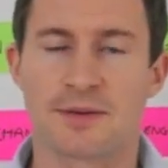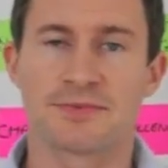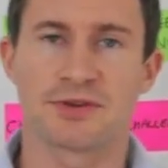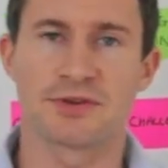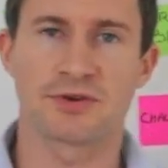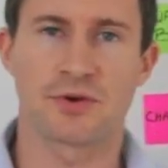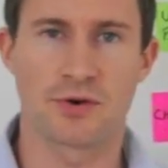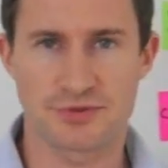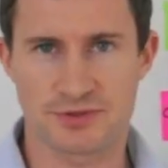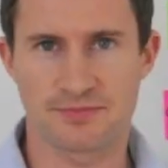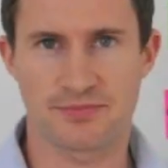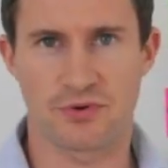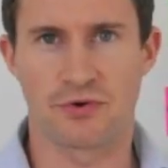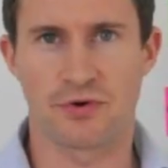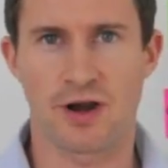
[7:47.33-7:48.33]
up to the
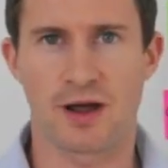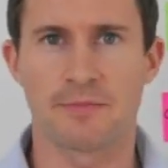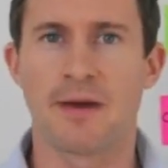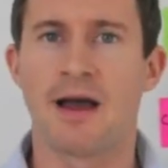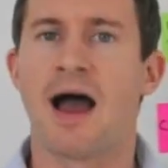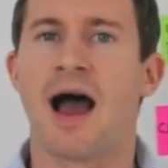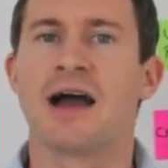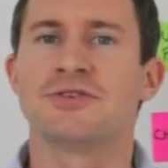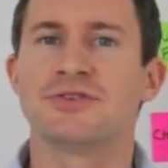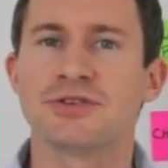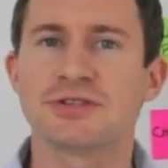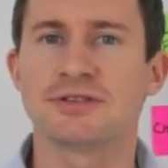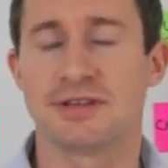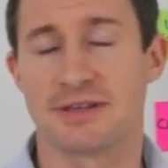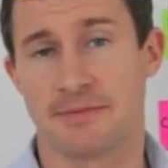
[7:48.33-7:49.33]
coaching program, I
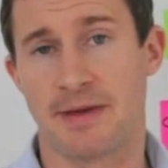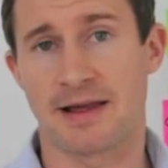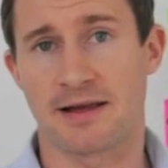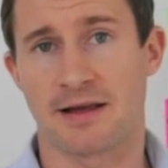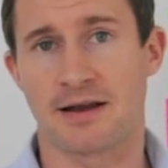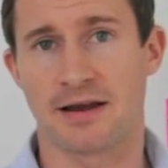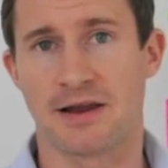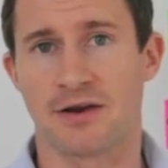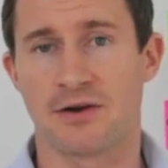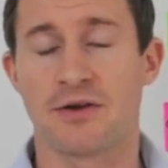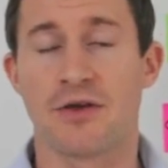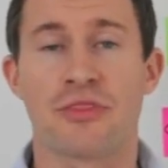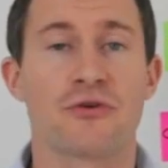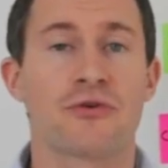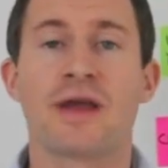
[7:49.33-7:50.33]
just need to make it
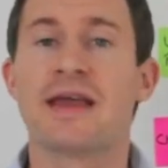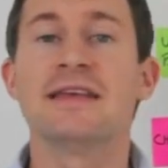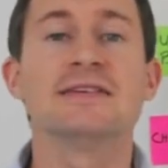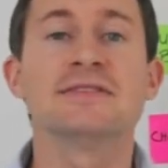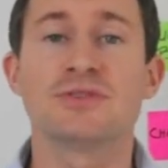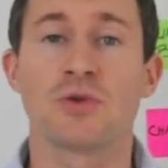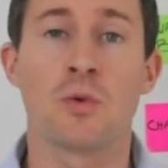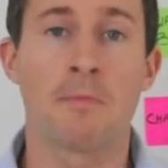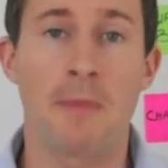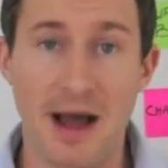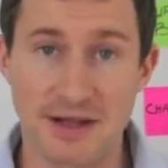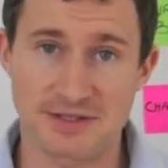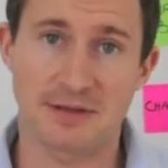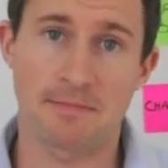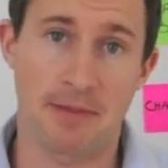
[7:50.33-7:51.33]
clear. There is no
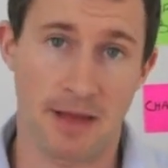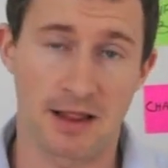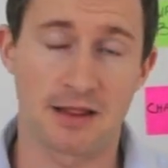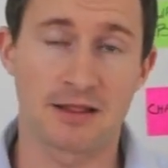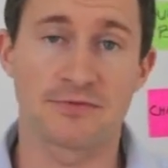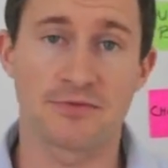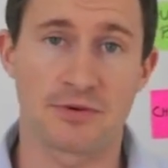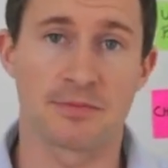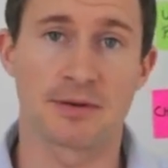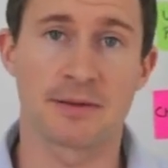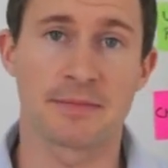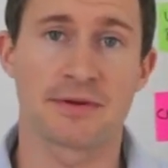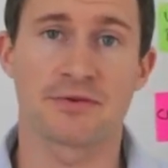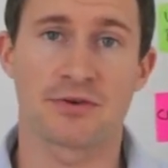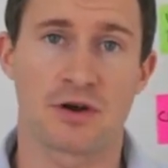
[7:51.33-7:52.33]
magic pill for
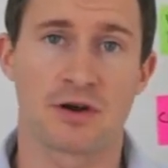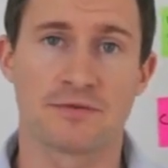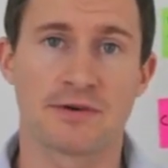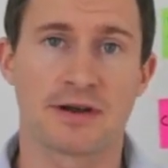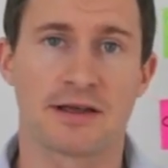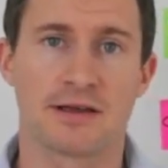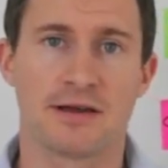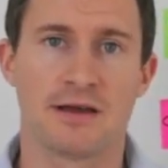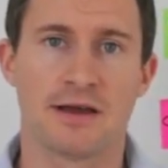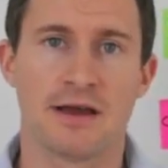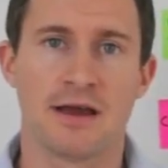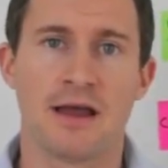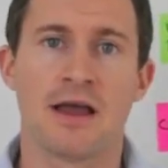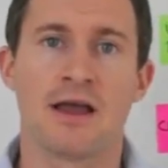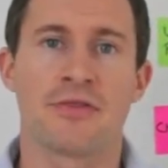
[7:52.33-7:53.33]
bulimia recovery.
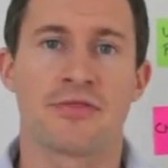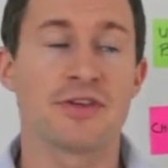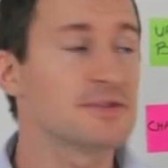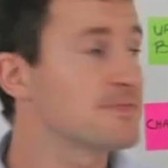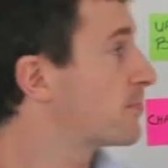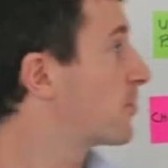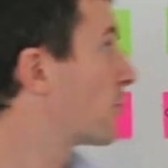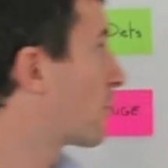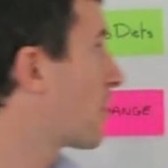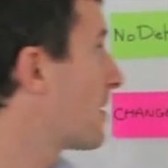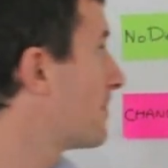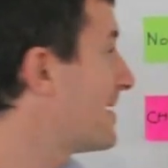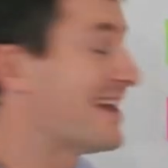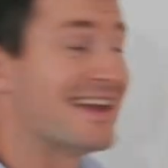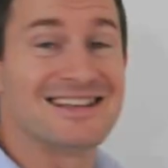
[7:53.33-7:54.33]
This
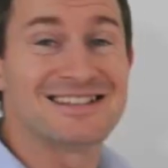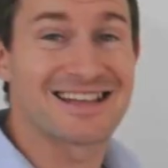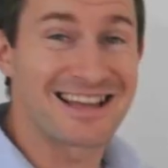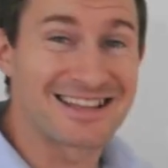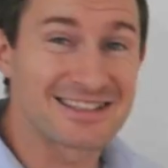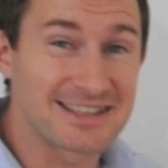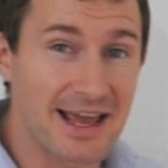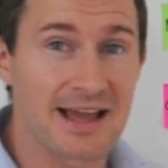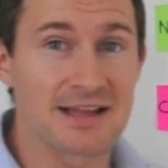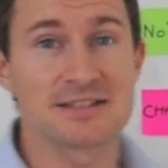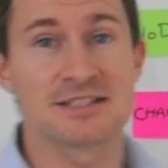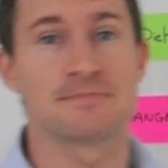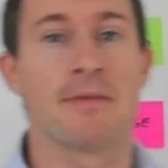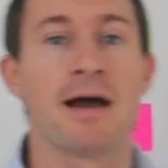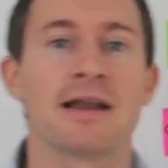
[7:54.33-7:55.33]
program is
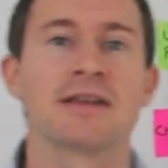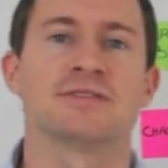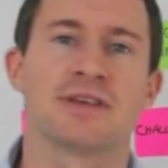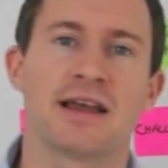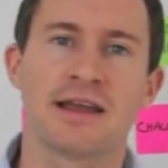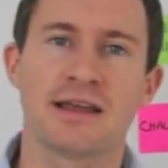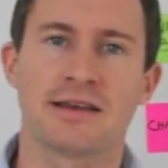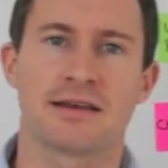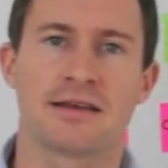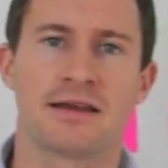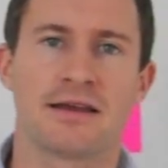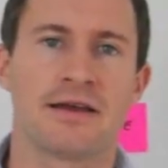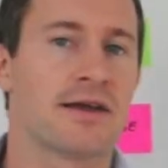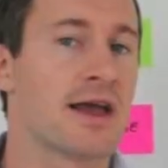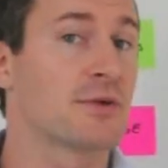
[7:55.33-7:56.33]
intense by
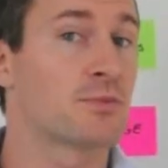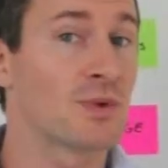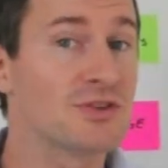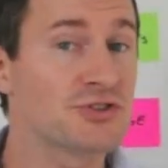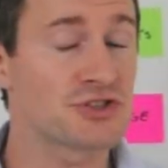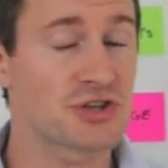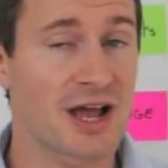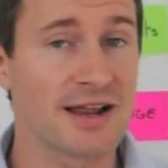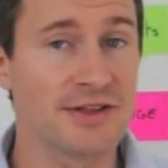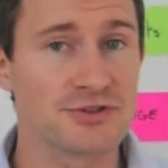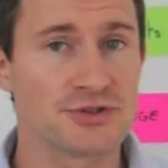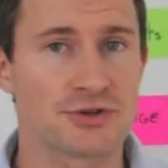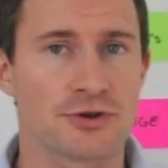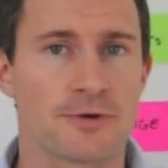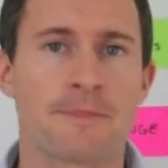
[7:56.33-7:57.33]
design. It will
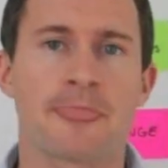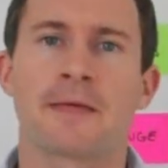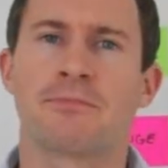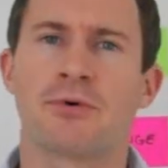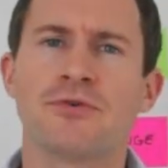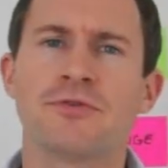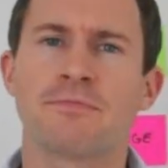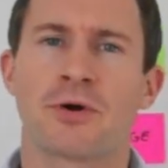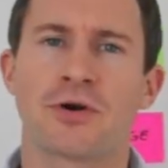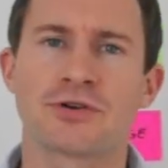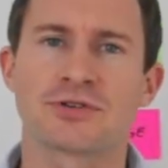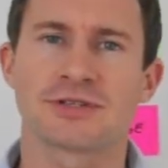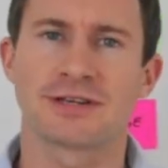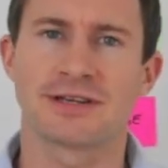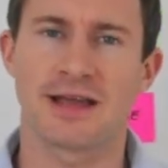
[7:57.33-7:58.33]
challenge you, both
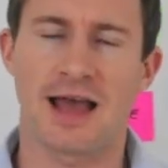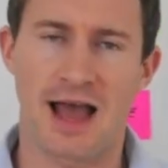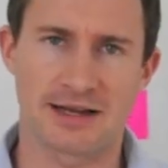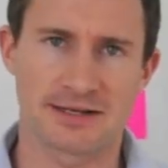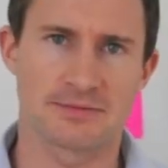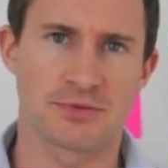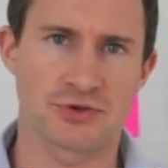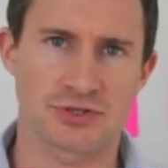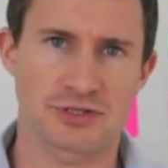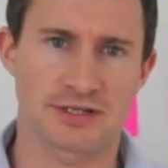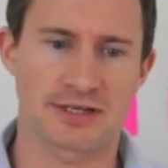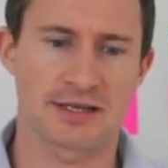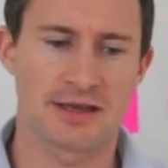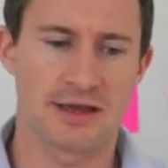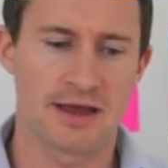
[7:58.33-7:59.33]
personally and
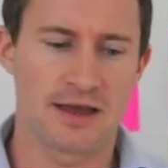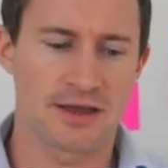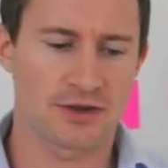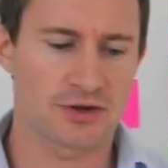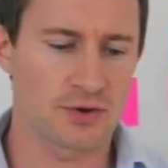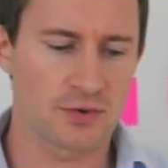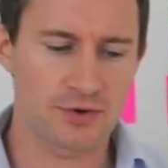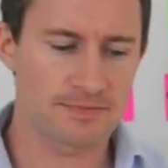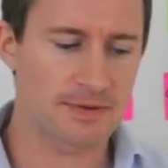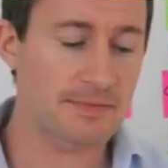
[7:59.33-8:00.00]
emotionally. You know, it would